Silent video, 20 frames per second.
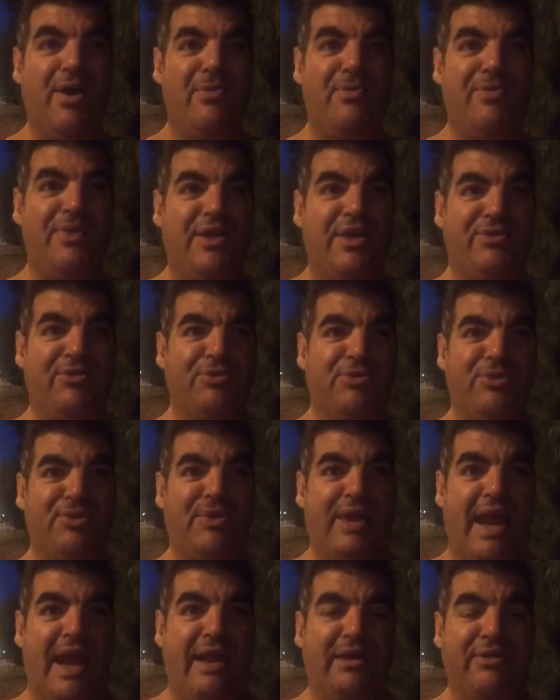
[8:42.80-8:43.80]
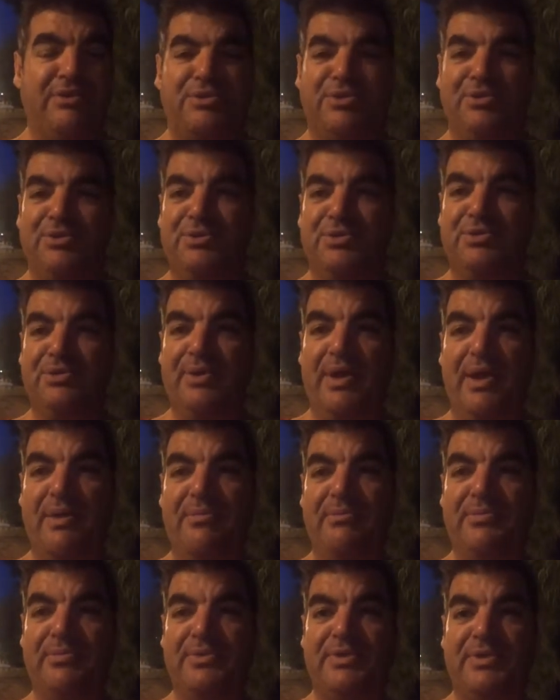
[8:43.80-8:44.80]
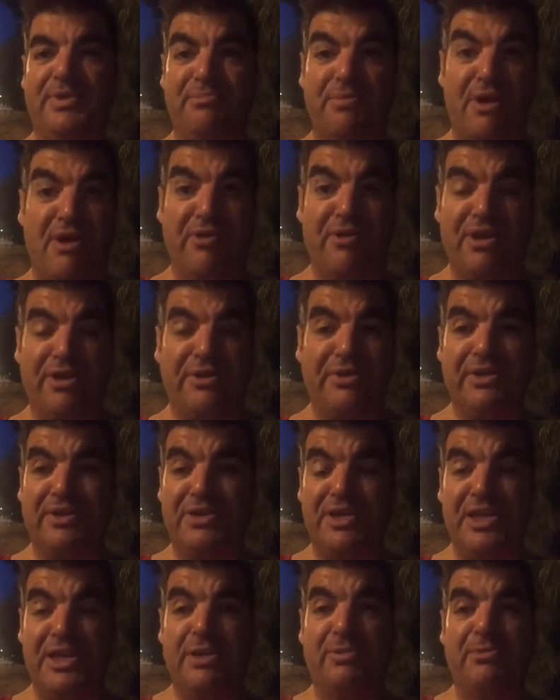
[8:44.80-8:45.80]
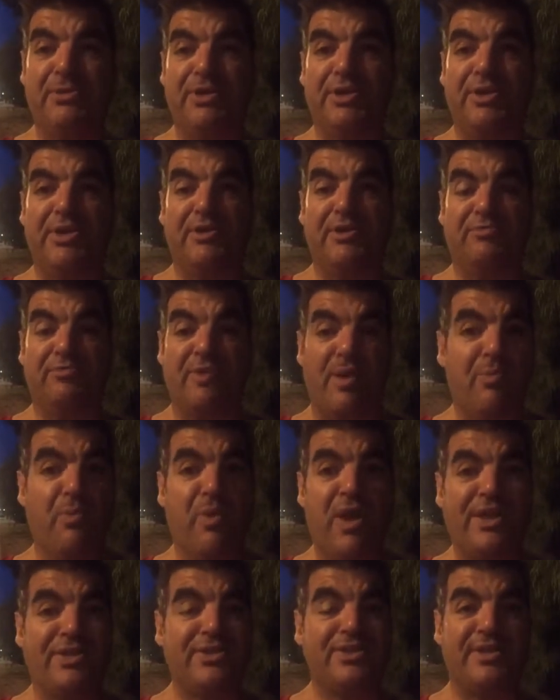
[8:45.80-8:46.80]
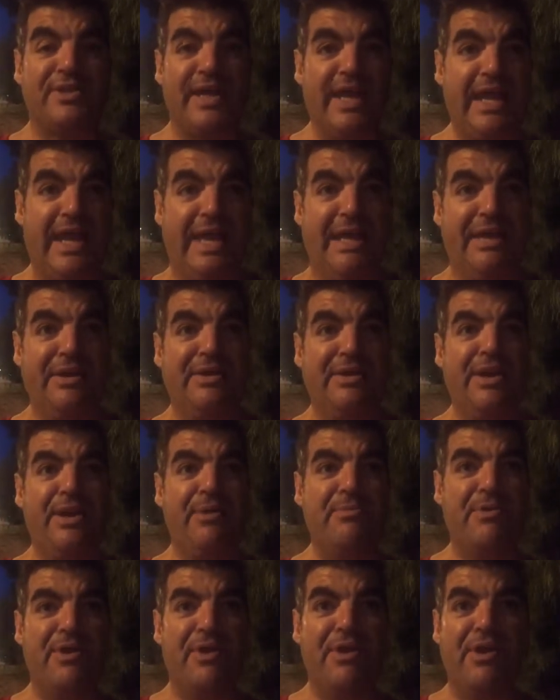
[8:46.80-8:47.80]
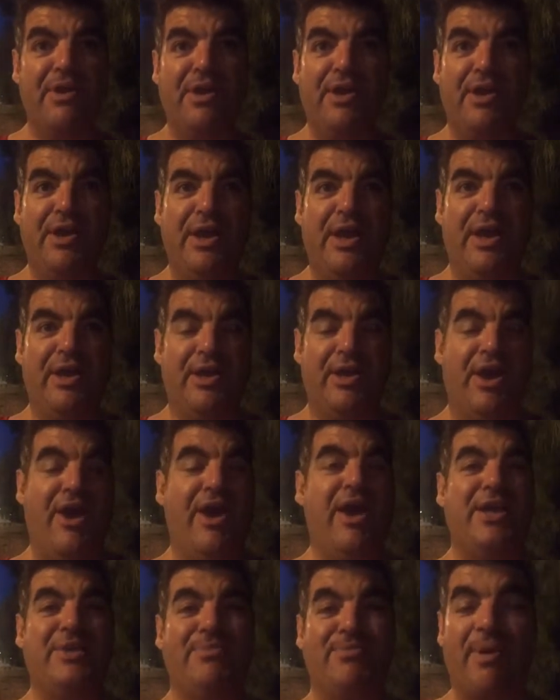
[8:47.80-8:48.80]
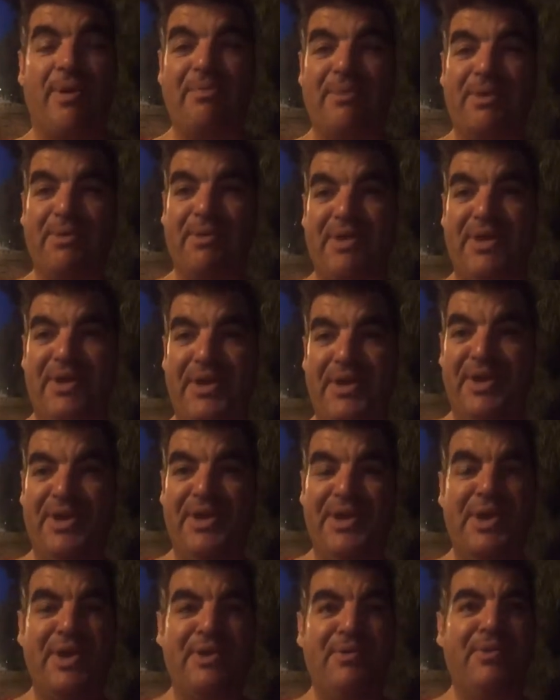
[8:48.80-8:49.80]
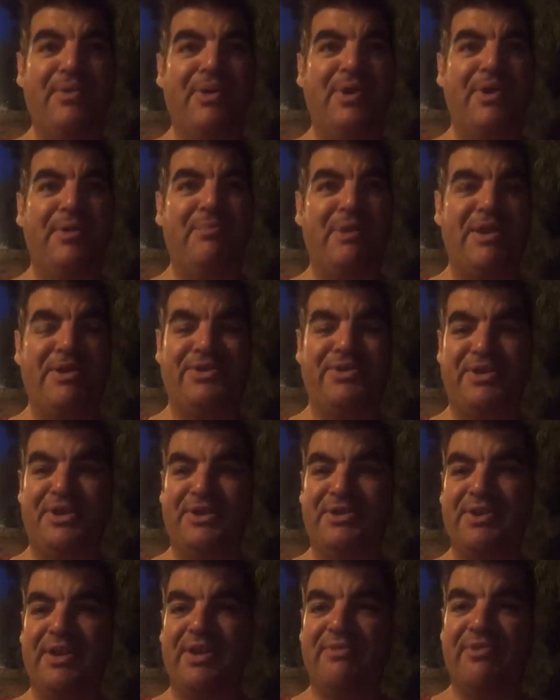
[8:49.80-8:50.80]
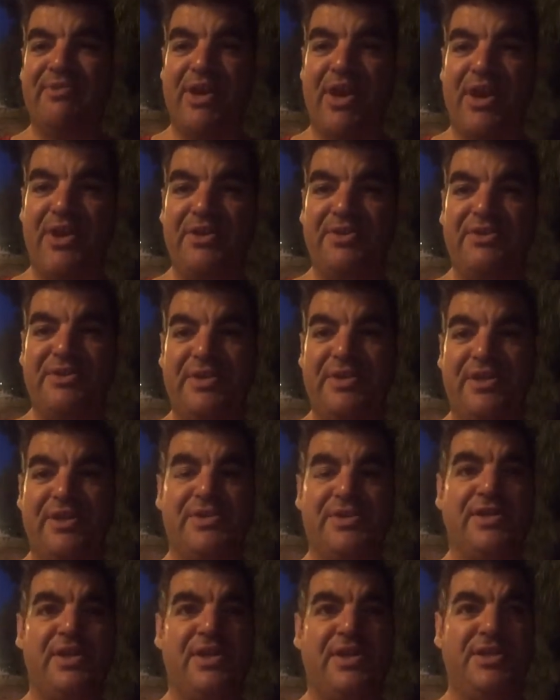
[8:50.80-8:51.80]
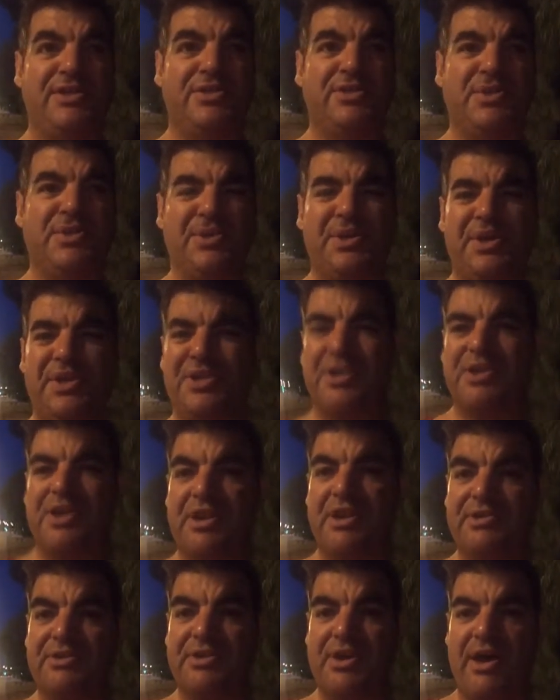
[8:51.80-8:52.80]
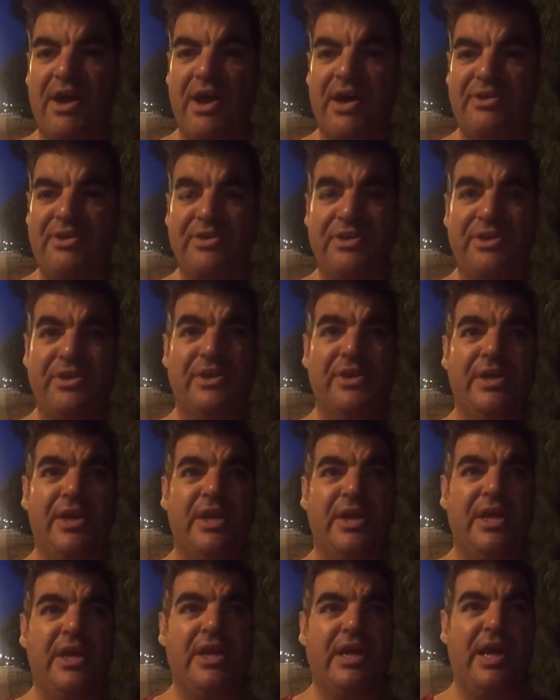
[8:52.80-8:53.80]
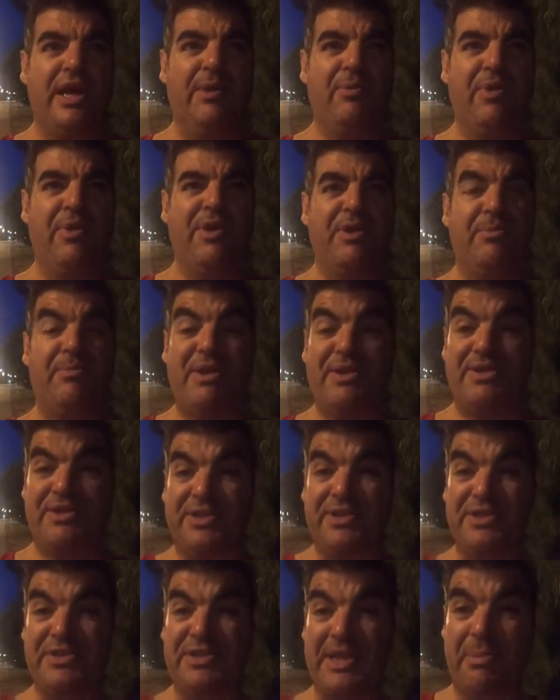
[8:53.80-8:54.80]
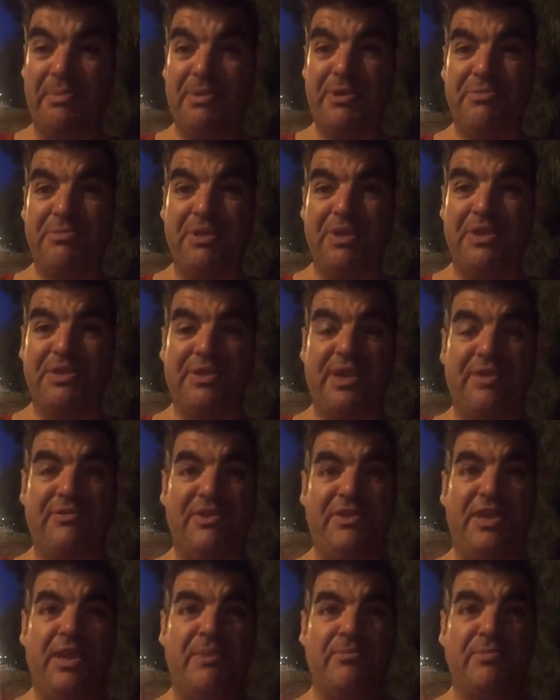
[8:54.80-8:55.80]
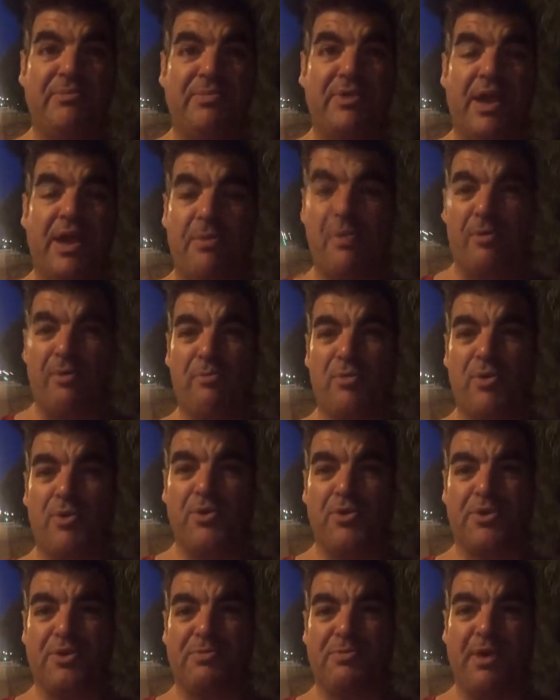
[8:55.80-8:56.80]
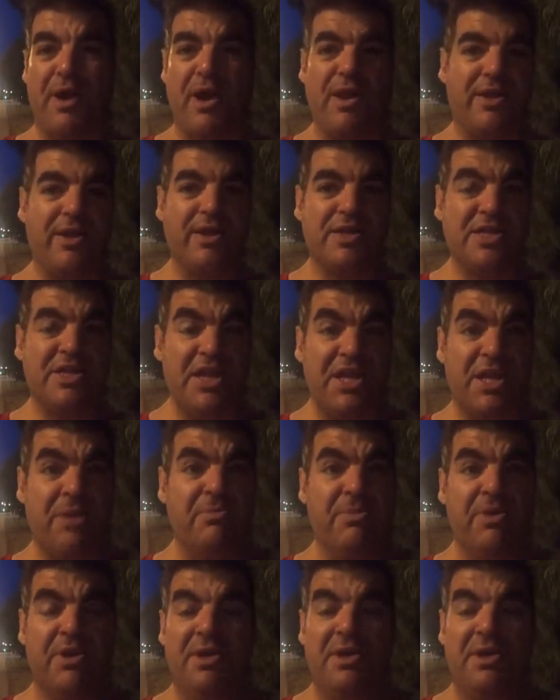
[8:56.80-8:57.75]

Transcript: that's all down to Murray and the team at Run West, and it's probably one of the best things that I've done is talking to those guys, and one of the best things that's happened to me is having them come on board as part of the team.